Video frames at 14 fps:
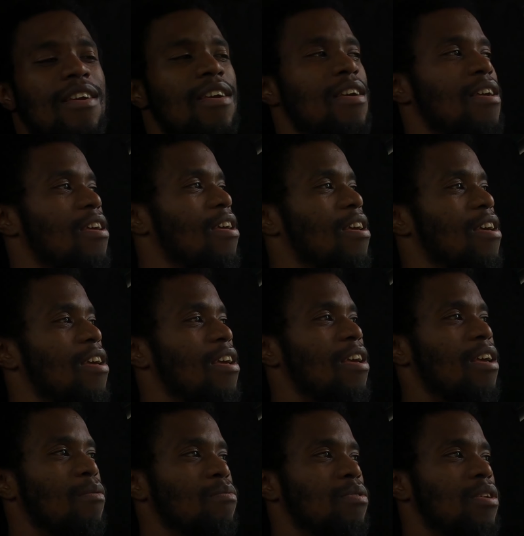you
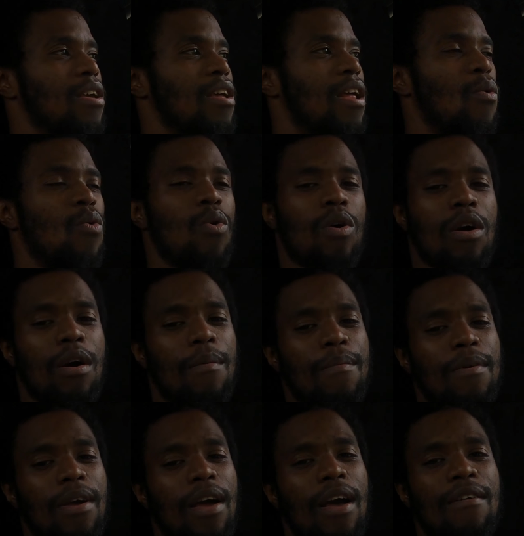know what I'm saying? I woke up,
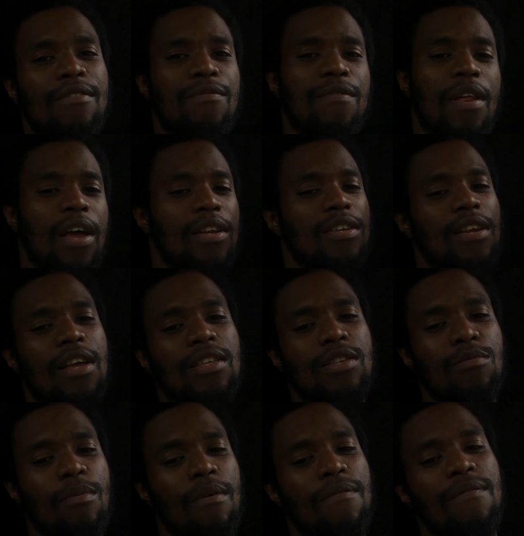I got
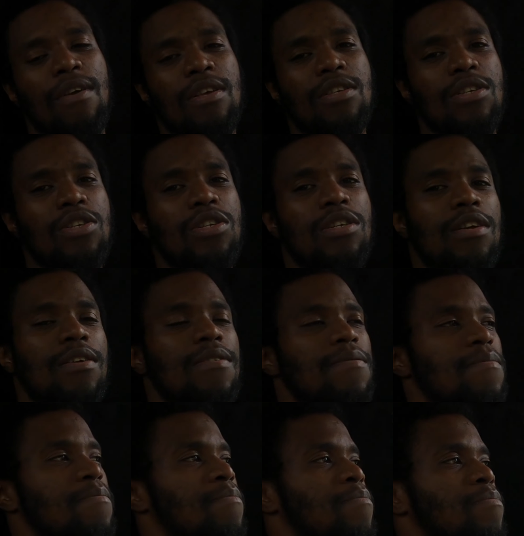flashlights in my face and shit.
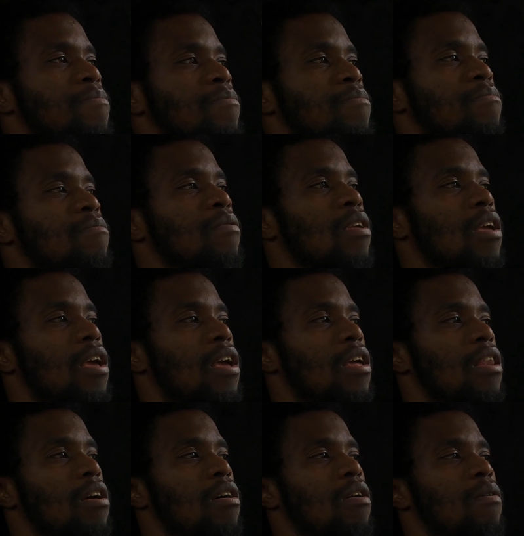
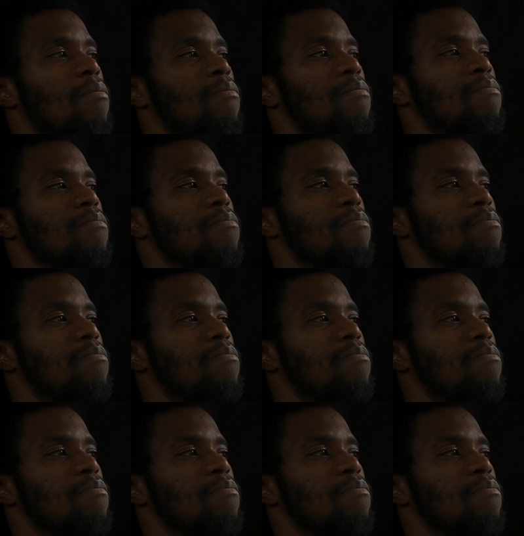And, um,